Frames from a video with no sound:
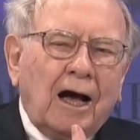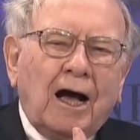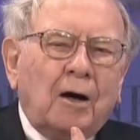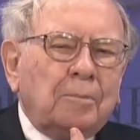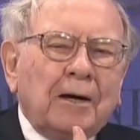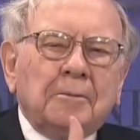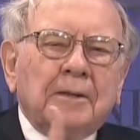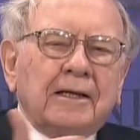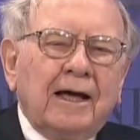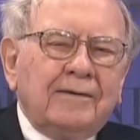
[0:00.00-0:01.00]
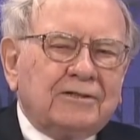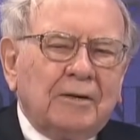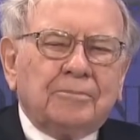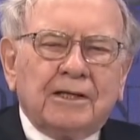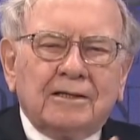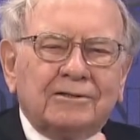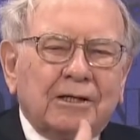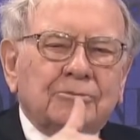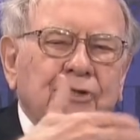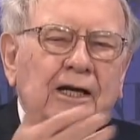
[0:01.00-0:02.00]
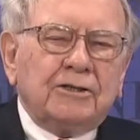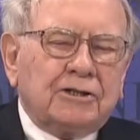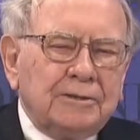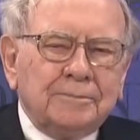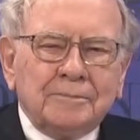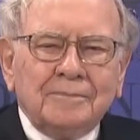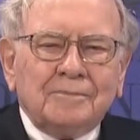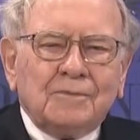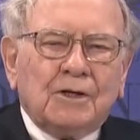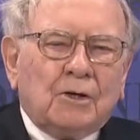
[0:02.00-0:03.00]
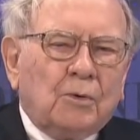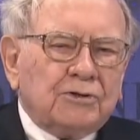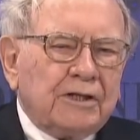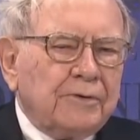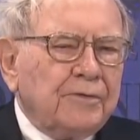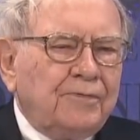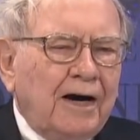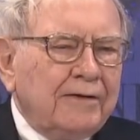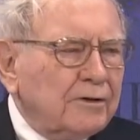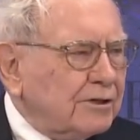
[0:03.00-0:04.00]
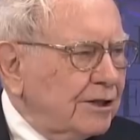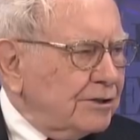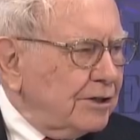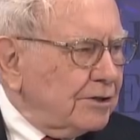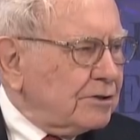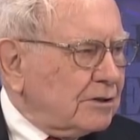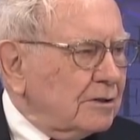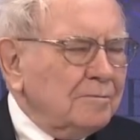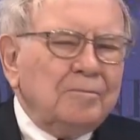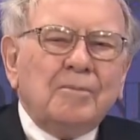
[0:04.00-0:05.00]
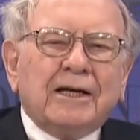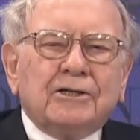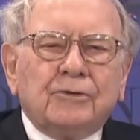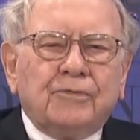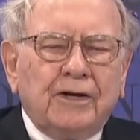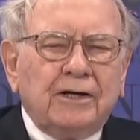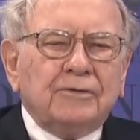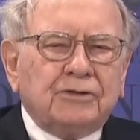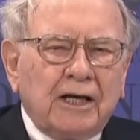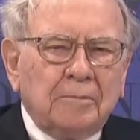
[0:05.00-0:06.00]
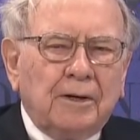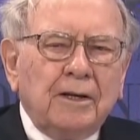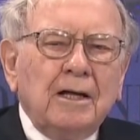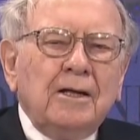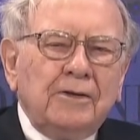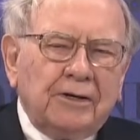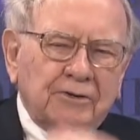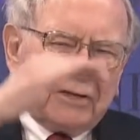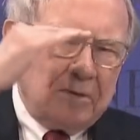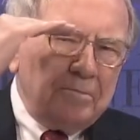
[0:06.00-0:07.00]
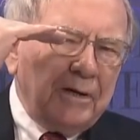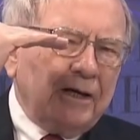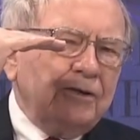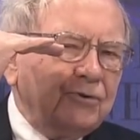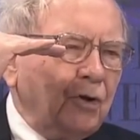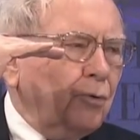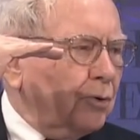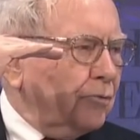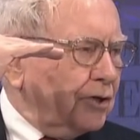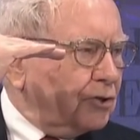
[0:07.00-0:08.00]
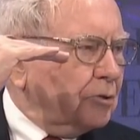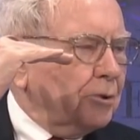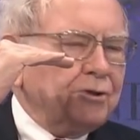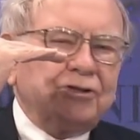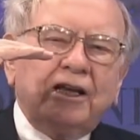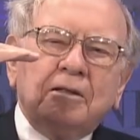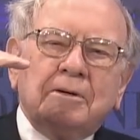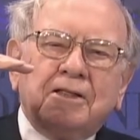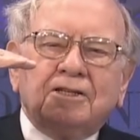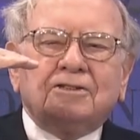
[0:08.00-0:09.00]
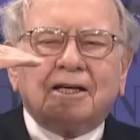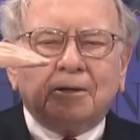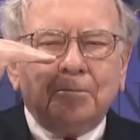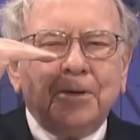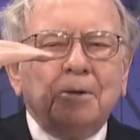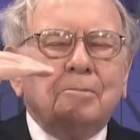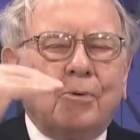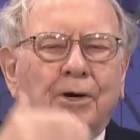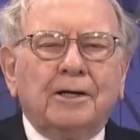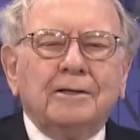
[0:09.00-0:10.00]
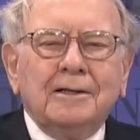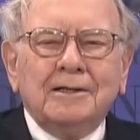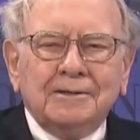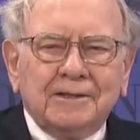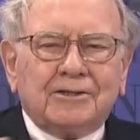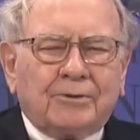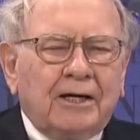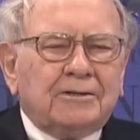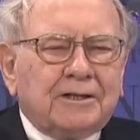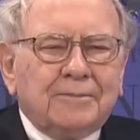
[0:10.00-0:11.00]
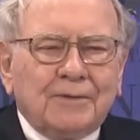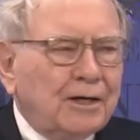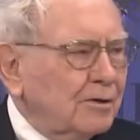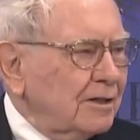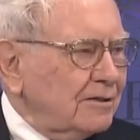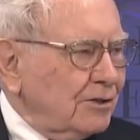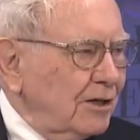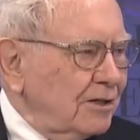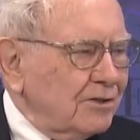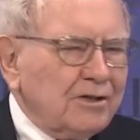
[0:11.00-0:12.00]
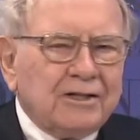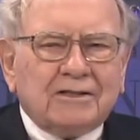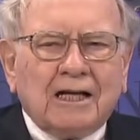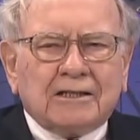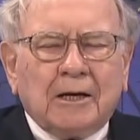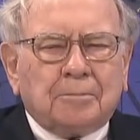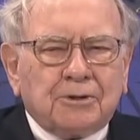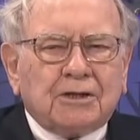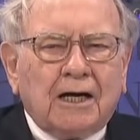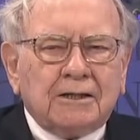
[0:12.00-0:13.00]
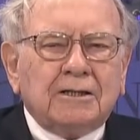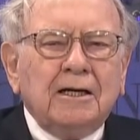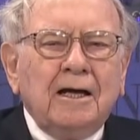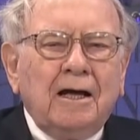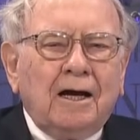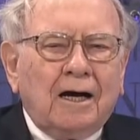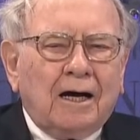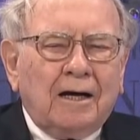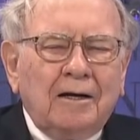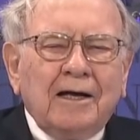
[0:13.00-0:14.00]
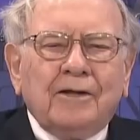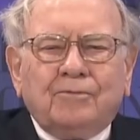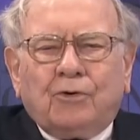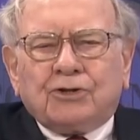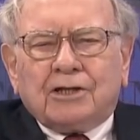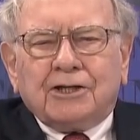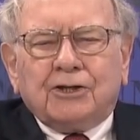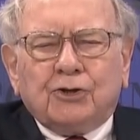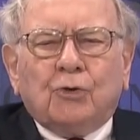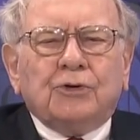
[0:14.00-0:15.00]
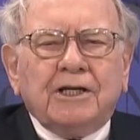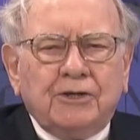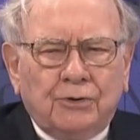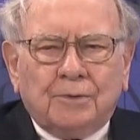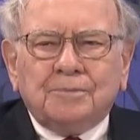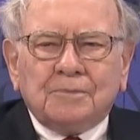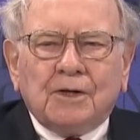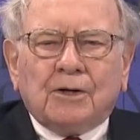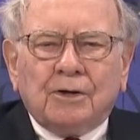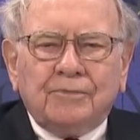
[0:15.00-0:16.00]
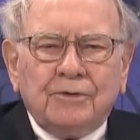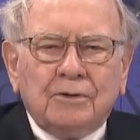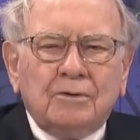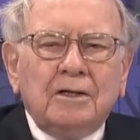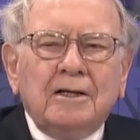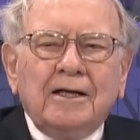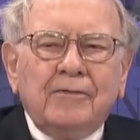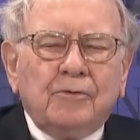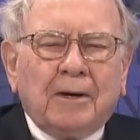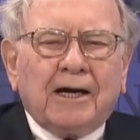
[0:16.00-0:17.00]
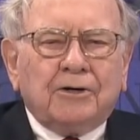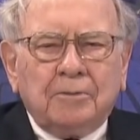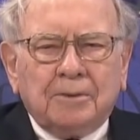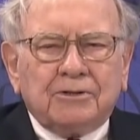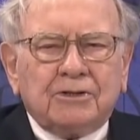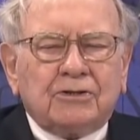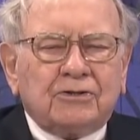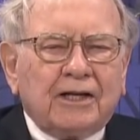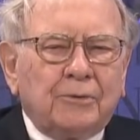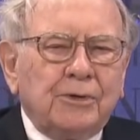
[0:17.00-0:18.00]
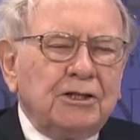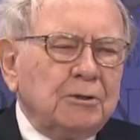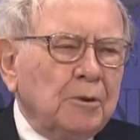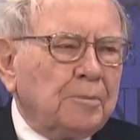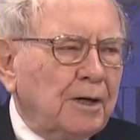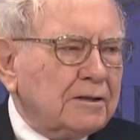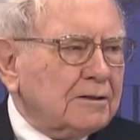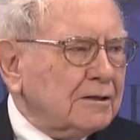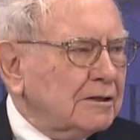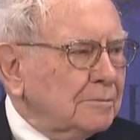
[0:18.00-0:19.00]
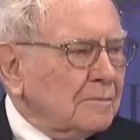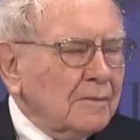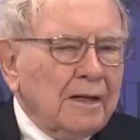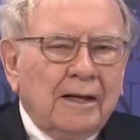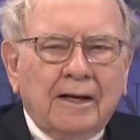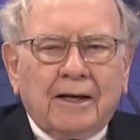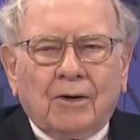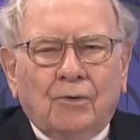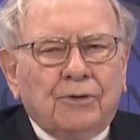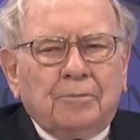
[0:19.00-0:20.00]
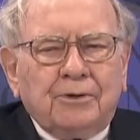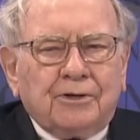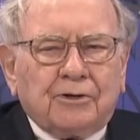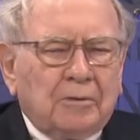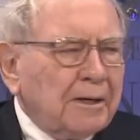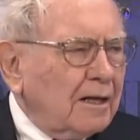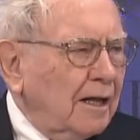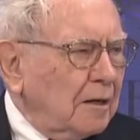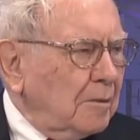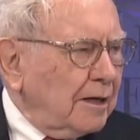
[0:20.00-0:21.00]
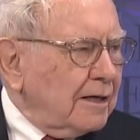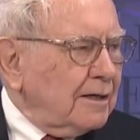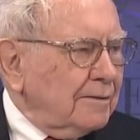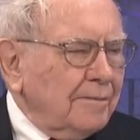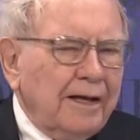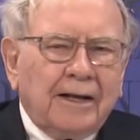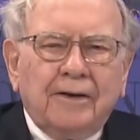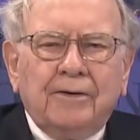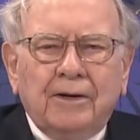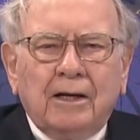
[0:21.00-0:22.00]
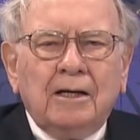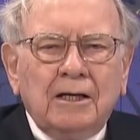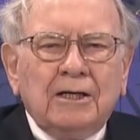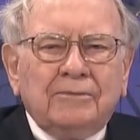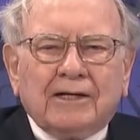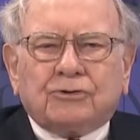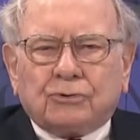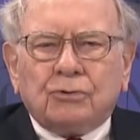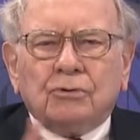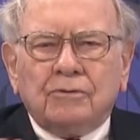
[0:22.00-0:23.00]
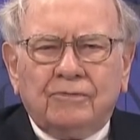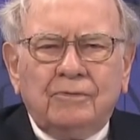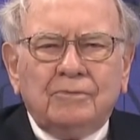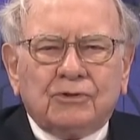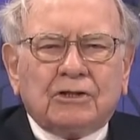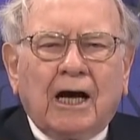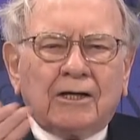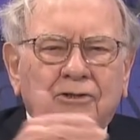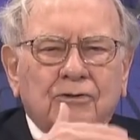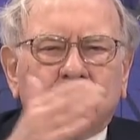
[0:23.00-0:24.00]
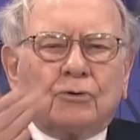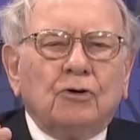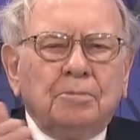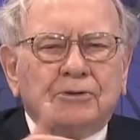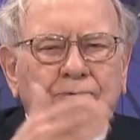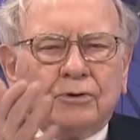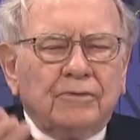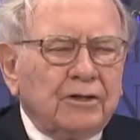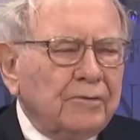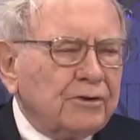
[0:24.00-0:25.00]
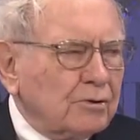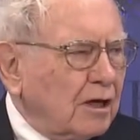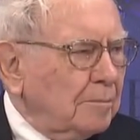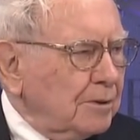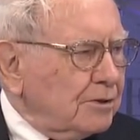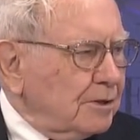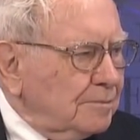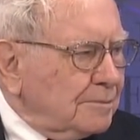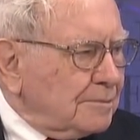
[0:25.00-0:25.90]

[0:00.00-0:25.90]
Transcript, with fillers: I'll probably have something, some chance, you know, once every five or ten years to make a definitive statement. There is a big zone of reasonableness. Anybody thinks they can pinpoint it is crazy. You know, it's not that precise. Uh, and fortunately, you don't need to. You know, if you if you buy good businesses at reasonable prices and hold them, you're going to make a lot of money. And and uh, that's true of stocks as a group. It's true of individual companies.